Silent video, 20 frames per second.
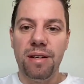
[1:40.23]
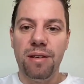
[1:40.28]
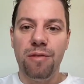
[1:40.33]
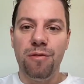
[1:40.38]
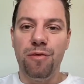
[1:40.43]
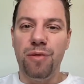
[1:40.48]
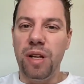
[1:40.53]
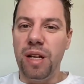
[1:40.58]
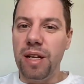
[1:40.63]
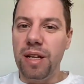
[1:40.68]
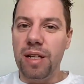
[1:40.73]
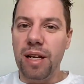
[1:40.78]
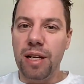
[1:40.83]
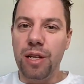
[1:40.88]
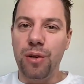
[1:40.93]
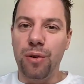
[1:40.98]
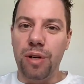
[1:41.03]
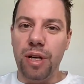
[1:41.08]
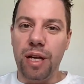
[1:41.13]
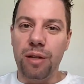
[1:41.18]
feeling like
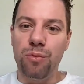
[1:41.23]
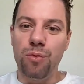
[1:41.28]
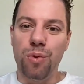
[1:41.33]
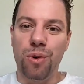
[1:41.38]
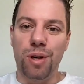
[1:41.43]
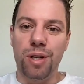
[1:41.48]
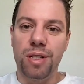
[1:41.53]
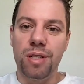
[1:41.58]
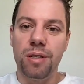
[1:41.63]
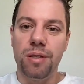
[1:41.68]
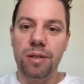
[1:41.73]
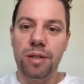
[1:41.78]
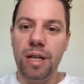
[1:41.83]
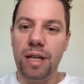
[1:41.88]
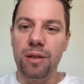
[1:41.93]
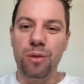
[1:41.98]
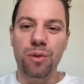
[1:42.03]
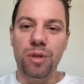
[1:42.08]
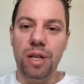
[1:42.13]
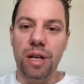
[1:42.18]
you're not worth,
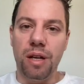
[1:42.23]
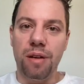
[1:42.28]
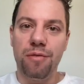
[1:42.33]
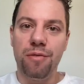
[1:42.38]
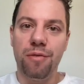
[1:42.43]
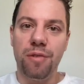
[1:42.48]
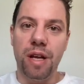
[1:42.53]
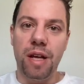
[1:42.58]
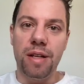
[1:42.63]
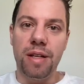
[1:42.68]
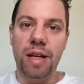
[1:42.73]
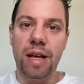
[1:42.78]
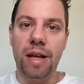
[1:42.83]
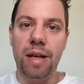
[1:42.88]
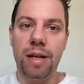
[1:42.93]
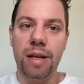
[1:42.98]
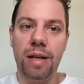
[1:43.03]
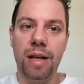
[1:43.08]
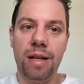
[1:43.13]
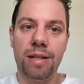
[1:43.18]
not good enough. And
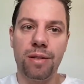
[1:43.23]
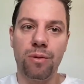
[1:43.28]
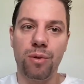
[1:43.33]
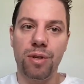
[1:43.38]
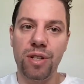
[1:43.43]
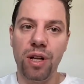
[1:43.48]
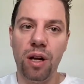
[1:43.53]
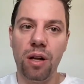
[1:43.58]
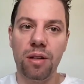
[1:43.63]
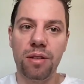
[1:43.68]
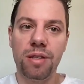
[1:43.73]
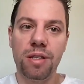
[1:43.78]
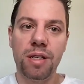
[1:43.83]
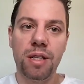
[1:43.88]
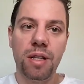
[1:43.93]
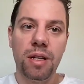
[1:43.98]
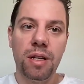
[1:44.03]
then as a result,